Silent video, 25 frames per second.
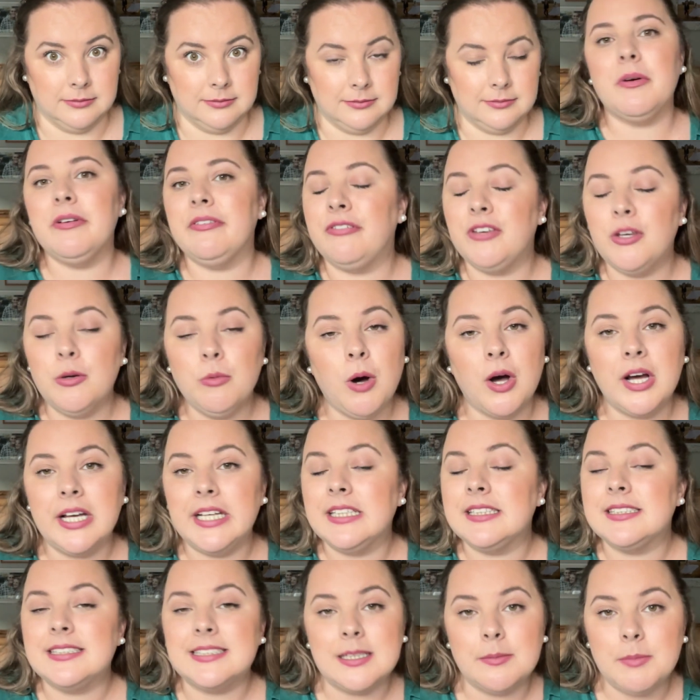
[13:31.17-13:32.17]
If you are in
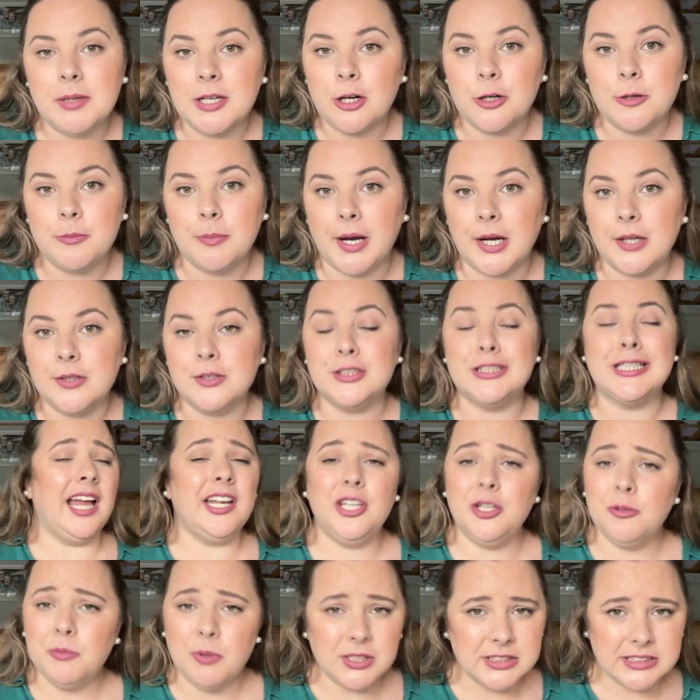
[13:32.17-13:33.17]
a similar boat and
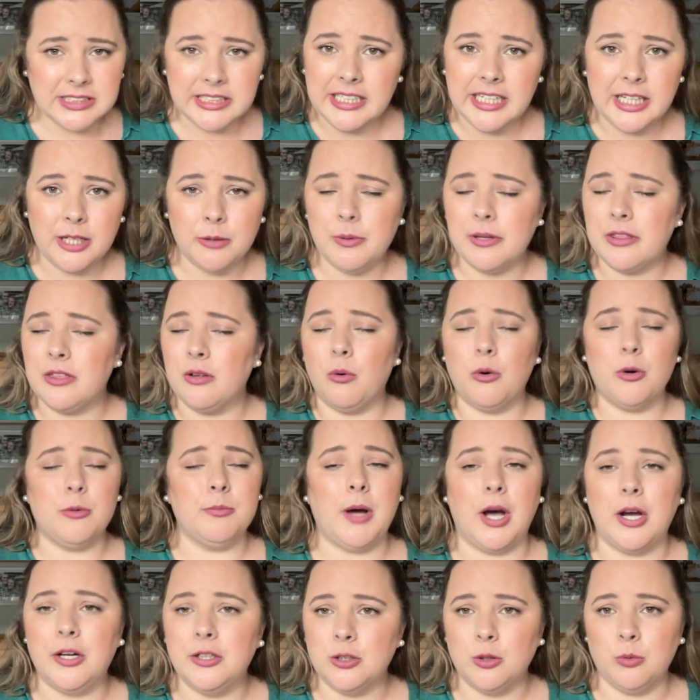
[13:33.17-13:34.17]
you are dealing with
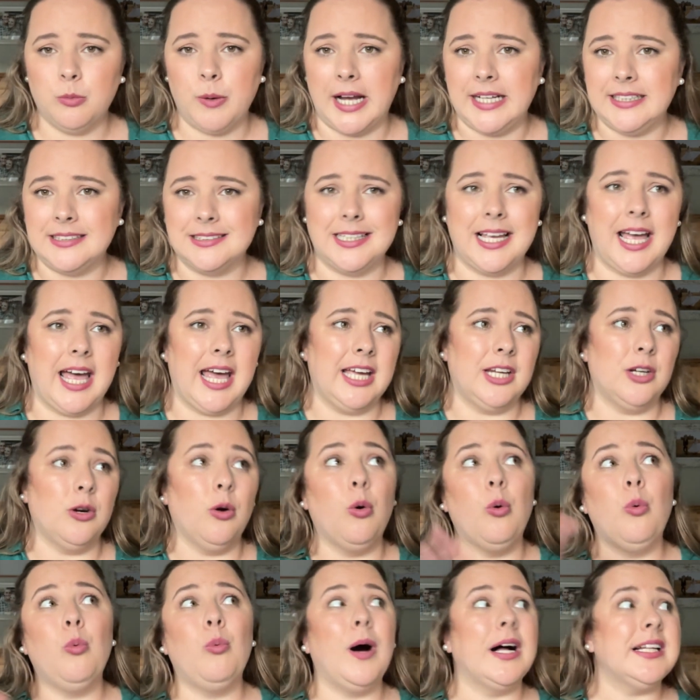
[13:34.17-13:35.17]
hormonal weight gain
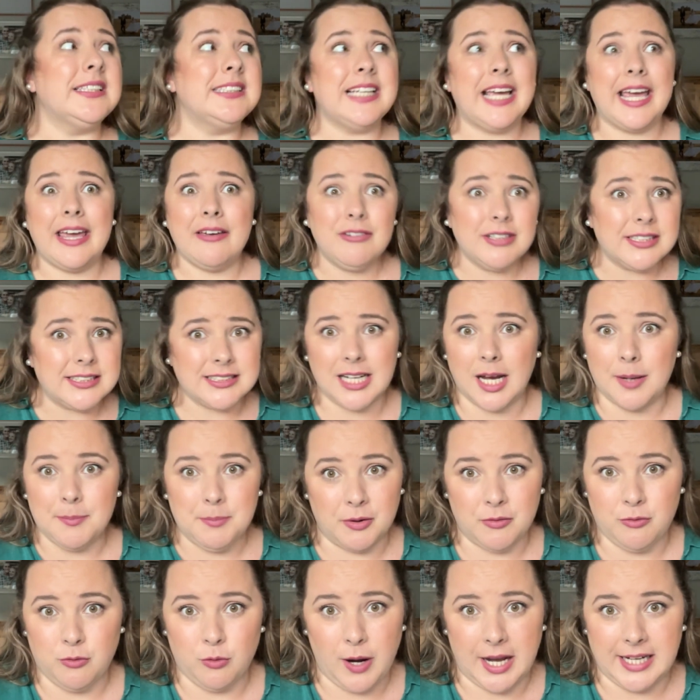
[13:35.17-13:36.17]
or whatever type
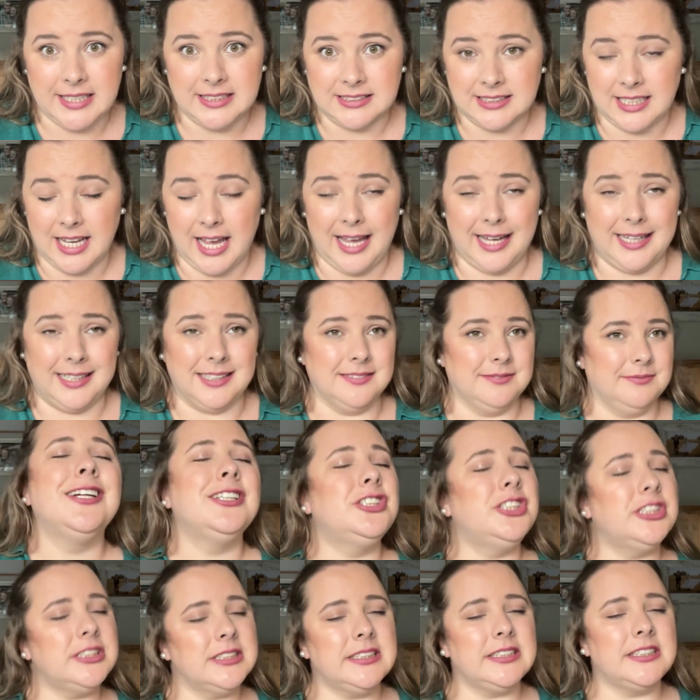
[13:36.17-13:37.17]
of weight gain,
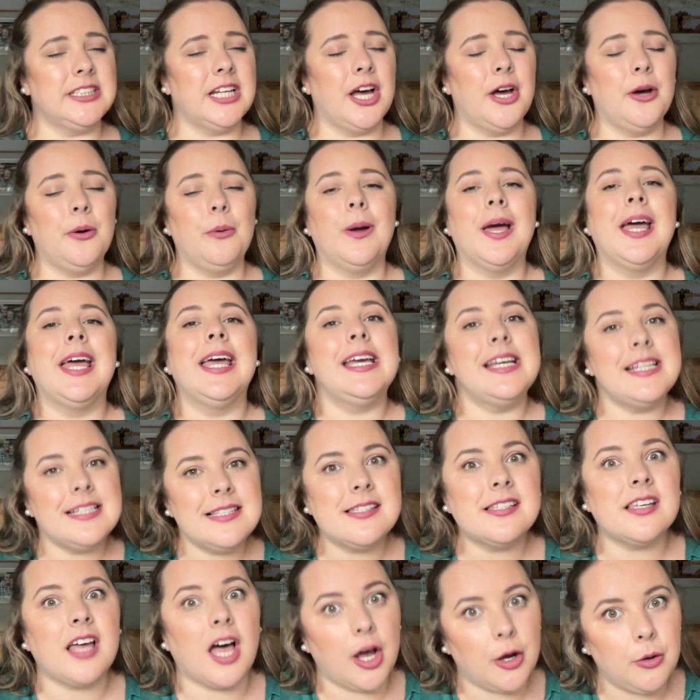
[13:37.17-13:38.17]
just know
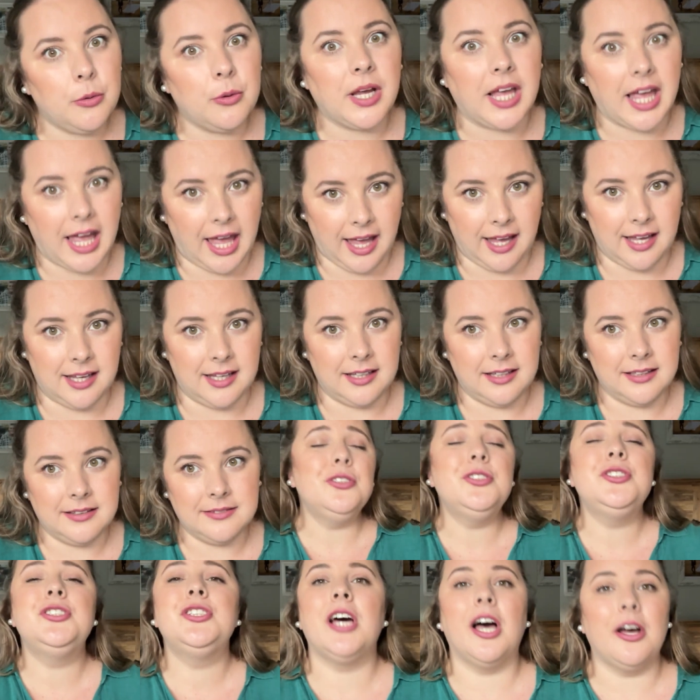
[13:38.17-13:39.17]
it's okay.
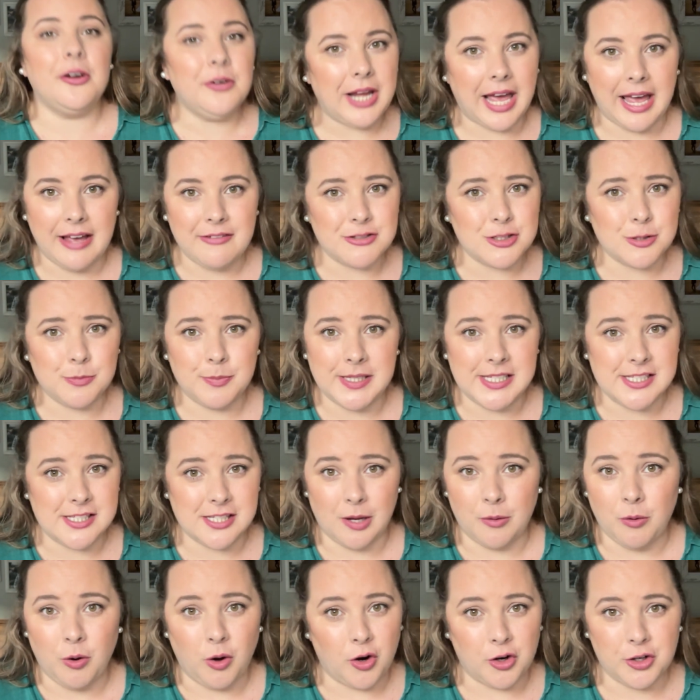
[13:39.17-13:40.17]
You don't have to be
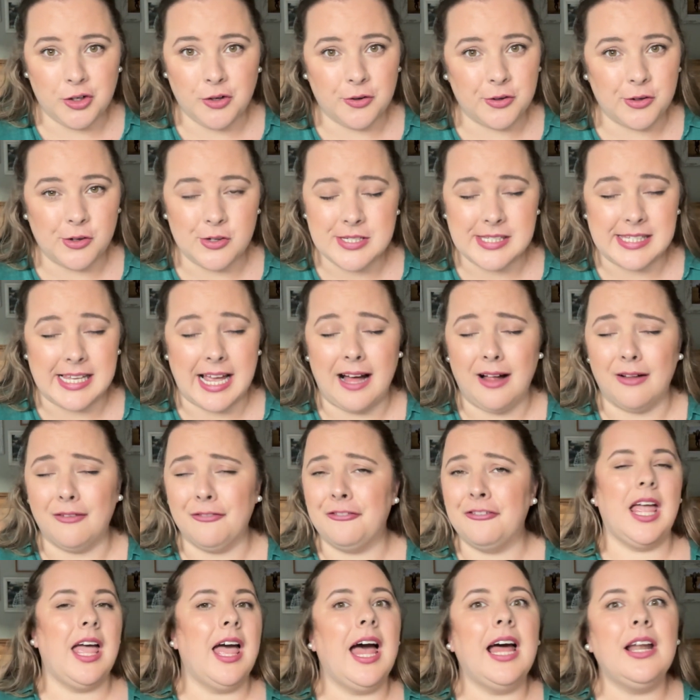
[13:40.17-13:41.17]
so hard on yourself,
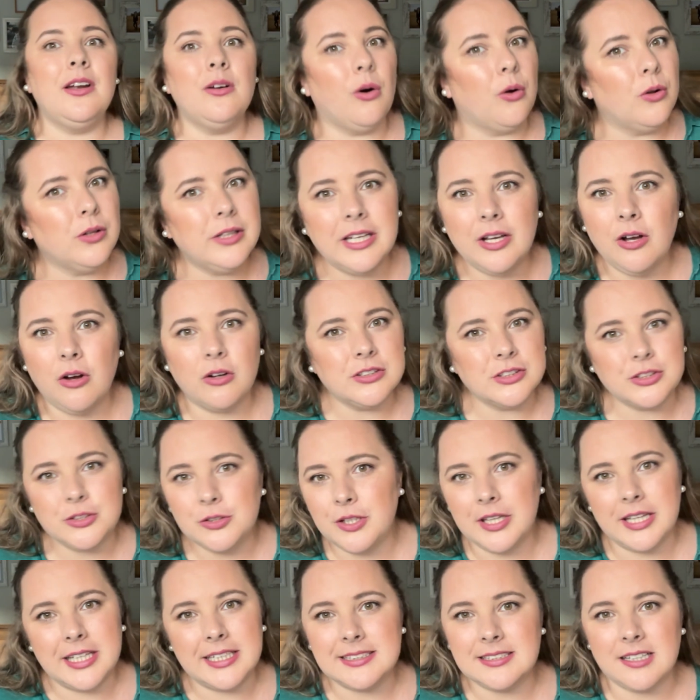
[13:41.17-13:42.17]
and holding on to
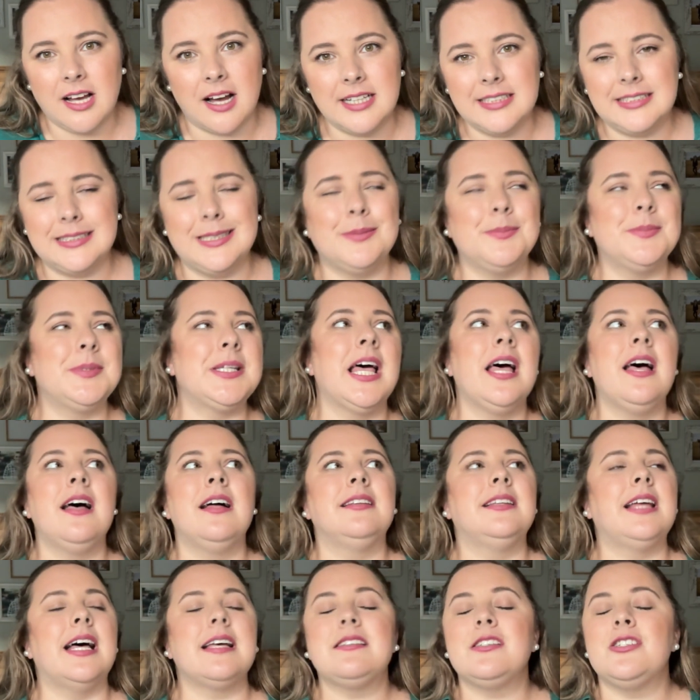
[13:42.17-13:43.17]
these items
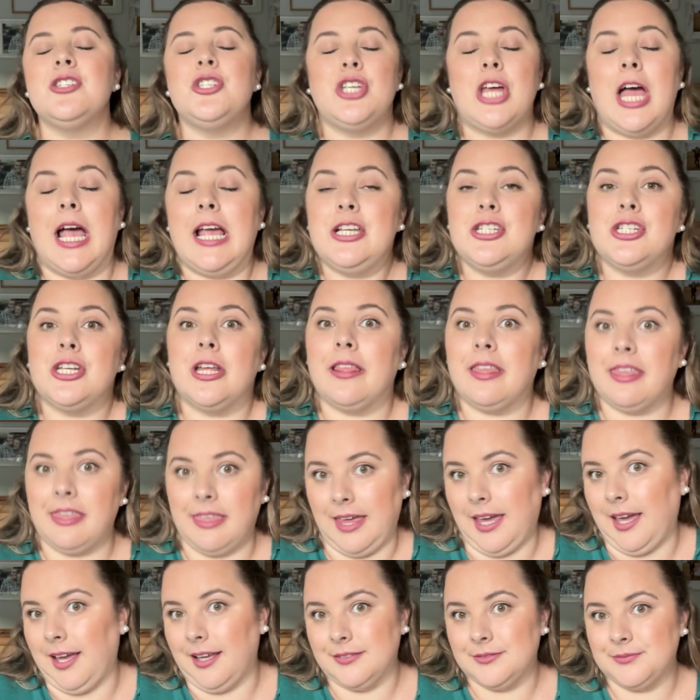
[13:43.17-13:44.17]
doesn't change a
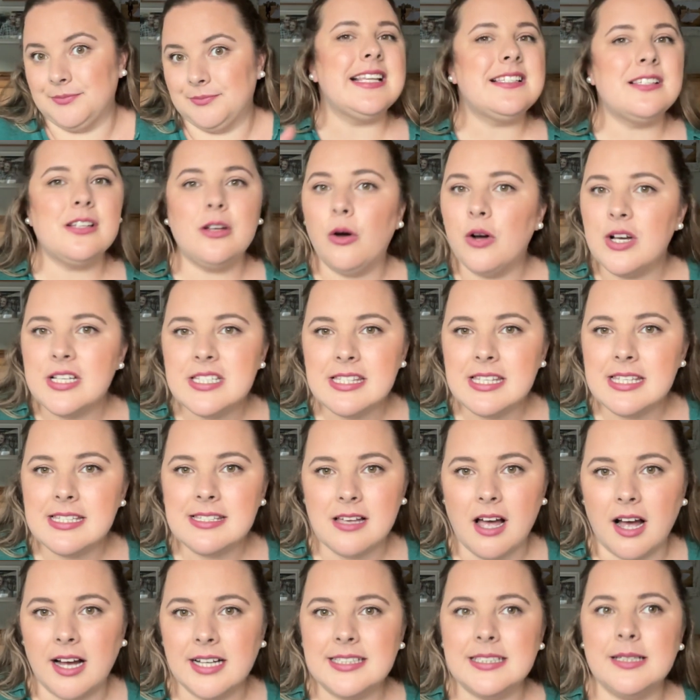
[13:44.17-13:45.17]
thing. As long as these
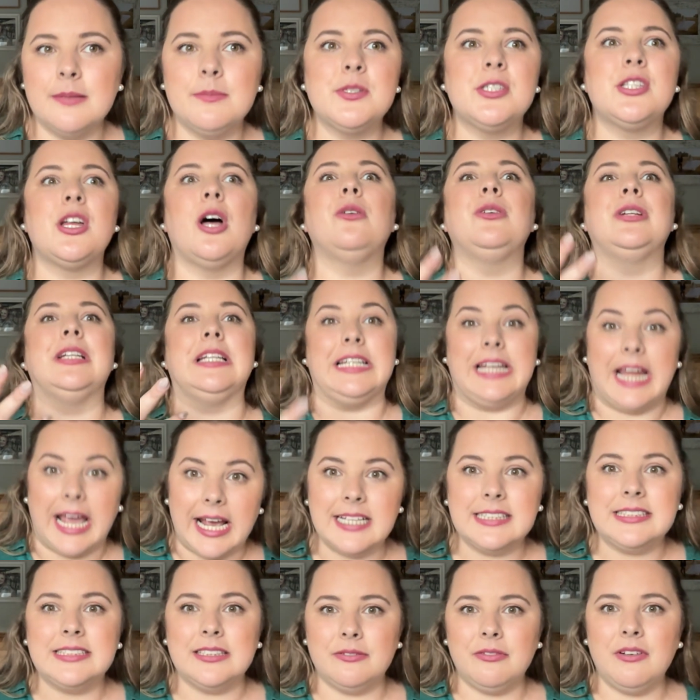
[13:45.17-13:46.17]
items don't
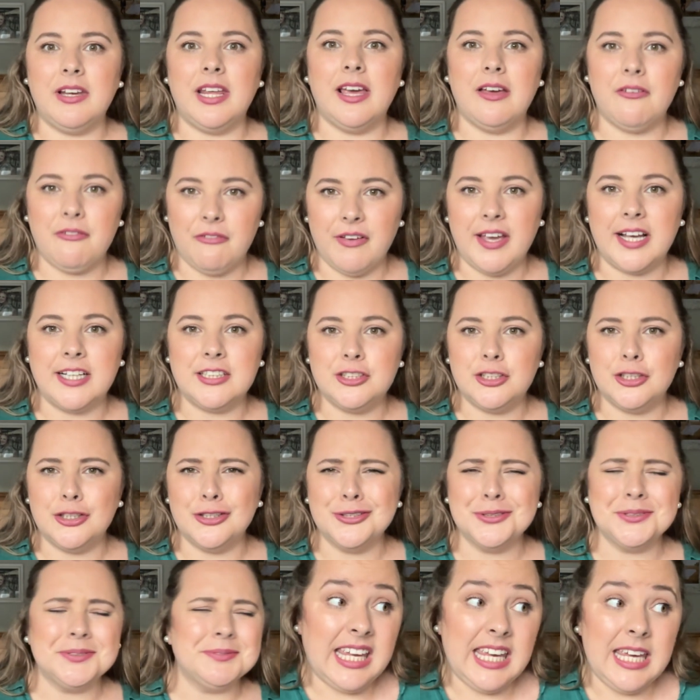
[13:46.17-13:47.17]
negatively affect
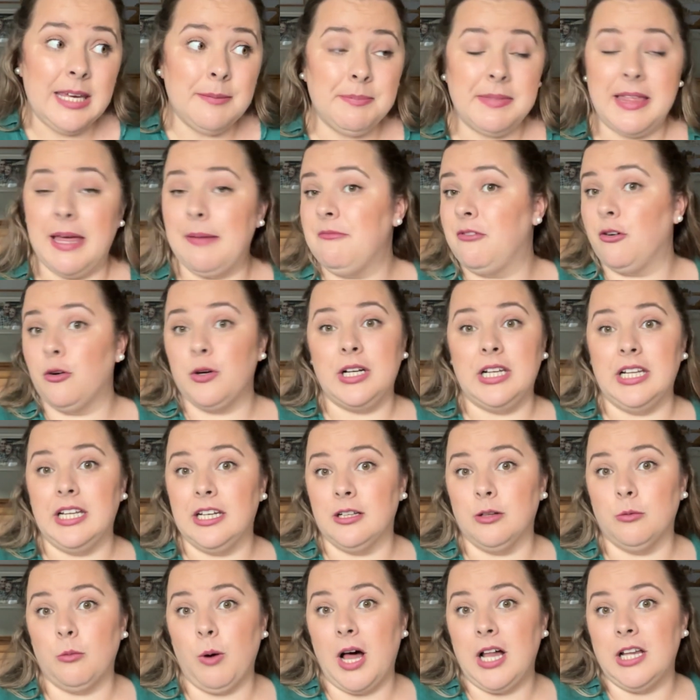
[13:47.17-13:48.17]
you, keep them for a
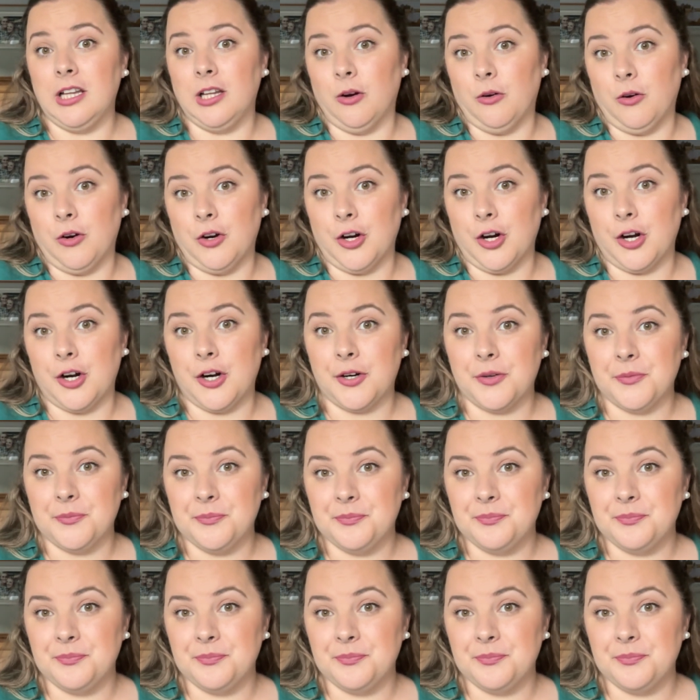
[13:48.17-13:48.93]
little while longer.